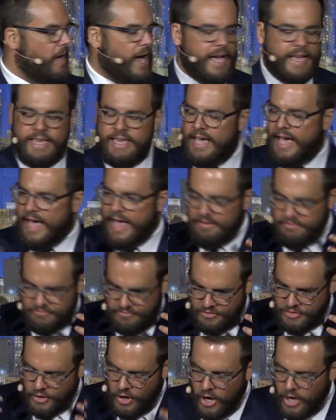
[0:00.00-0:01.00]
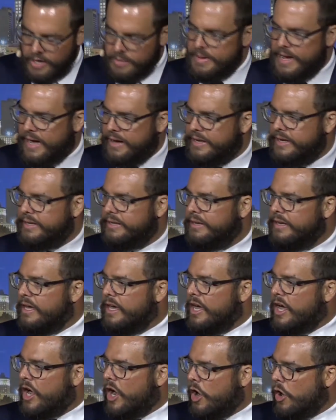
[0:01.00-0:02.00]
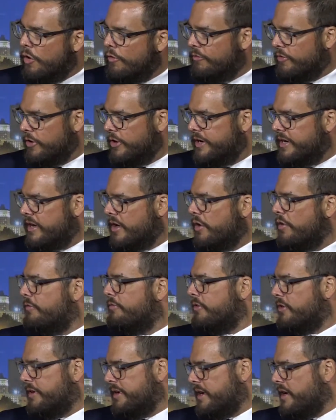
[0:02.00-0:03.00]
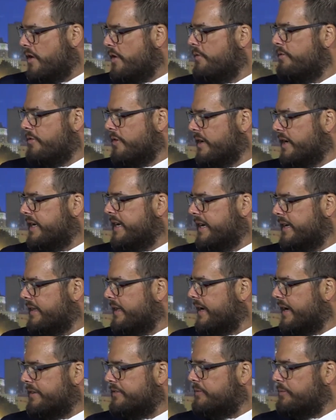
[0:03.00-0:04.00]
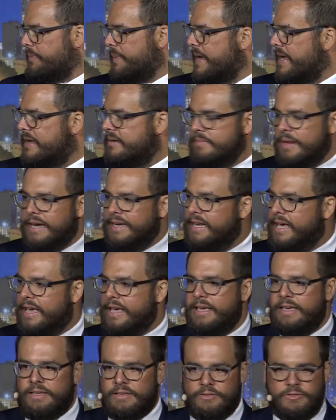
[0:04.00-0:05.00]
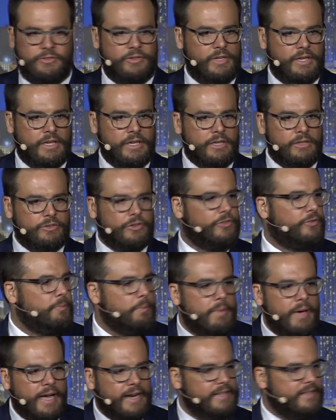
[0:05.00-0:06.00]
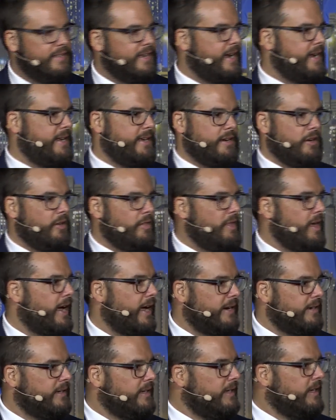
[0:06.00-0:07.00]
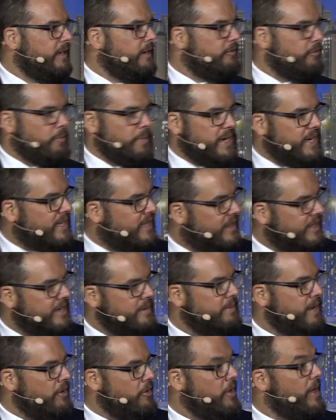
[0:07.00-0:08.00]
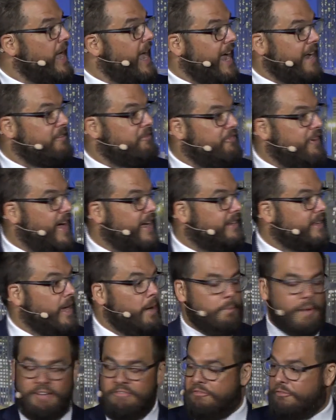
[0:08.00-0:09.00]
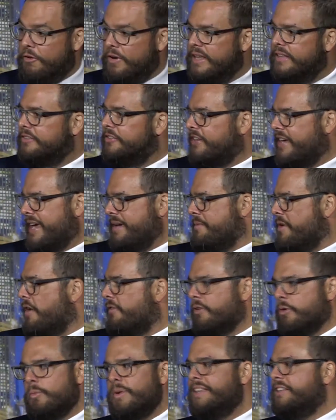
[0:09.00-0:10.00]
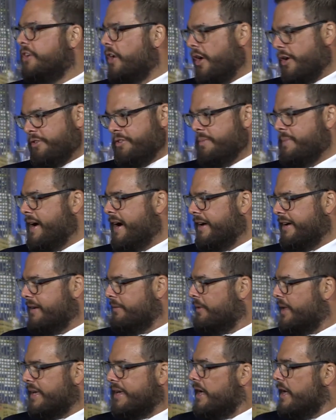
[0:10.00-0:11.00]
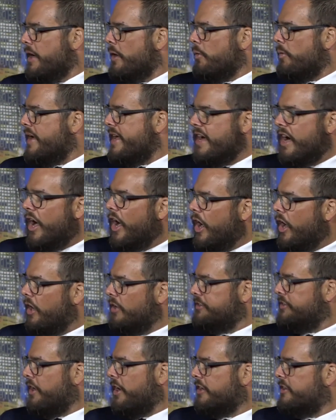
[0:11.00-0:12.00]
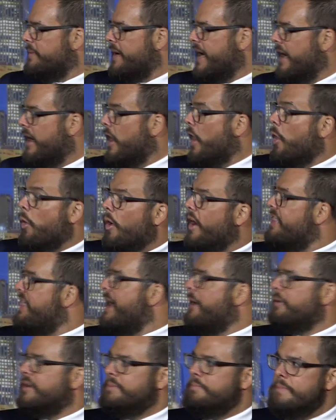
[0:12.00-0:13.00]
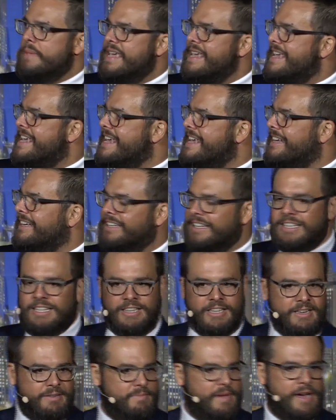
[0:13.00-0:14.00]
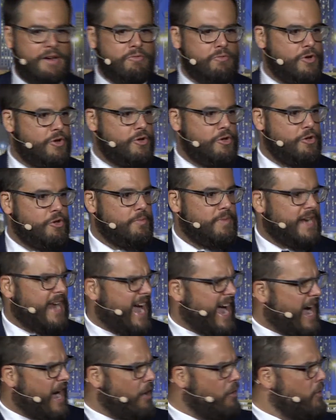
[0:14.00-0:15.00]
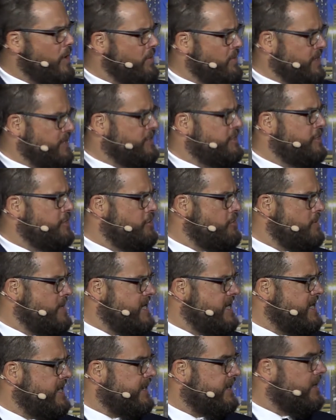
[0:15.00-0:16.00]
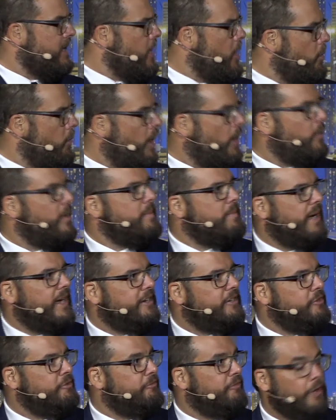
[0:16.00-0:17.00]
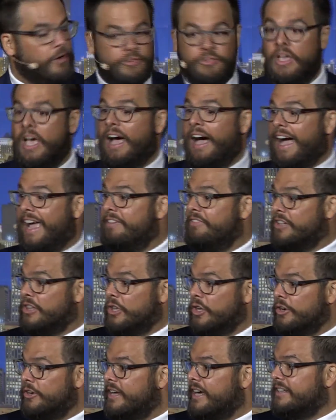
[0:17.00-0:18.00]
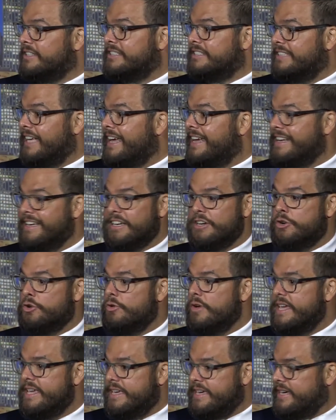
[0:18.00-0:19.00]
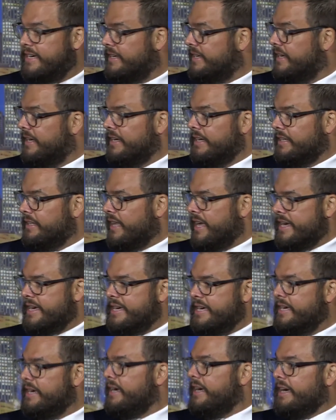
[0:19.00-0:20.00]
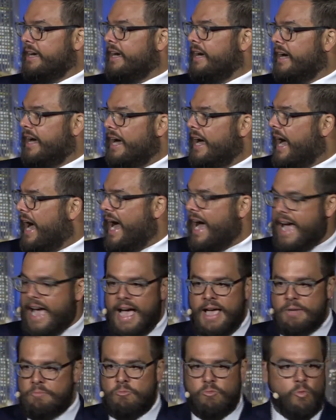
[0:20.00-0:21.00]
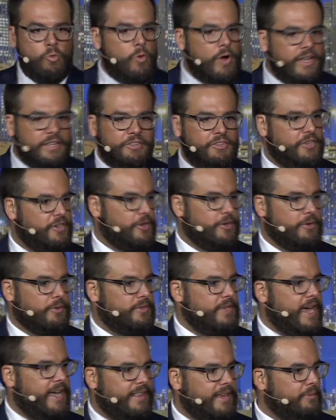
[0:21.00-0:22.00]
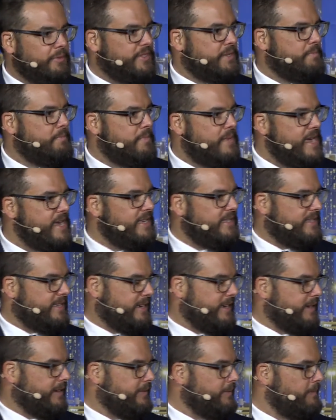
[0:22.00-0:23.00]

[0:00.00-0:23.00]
I I've thought about it over and over and over again. Like I spend my days just meditating on that for me to clean my room. And in fact, my friends came over and we talked about it. Like we all talked about what that would mean to clean my room and how we would do it and what we might do first. I even learned how to say it in Greek. Like, I, am with you. Dad, that was amazing.